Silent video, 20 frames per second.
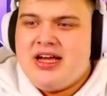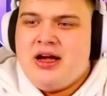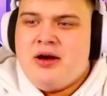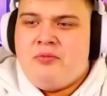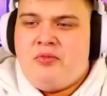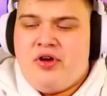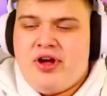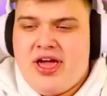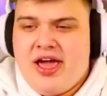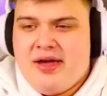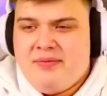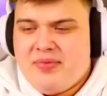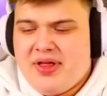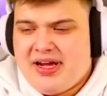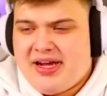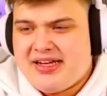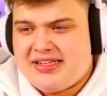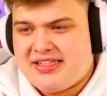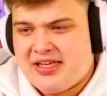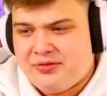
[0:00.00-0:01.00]
Well, yeah, like I
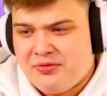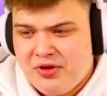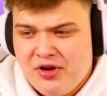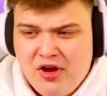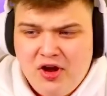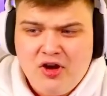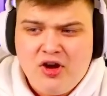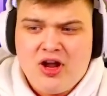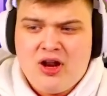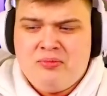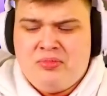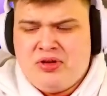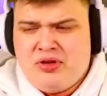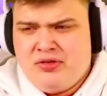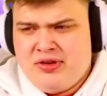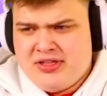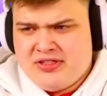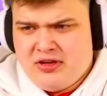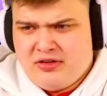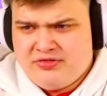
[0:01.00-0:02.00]
said, we're not going to be doing
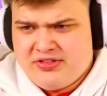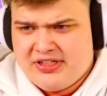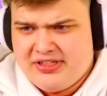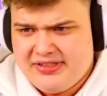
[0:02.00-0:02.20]
this often.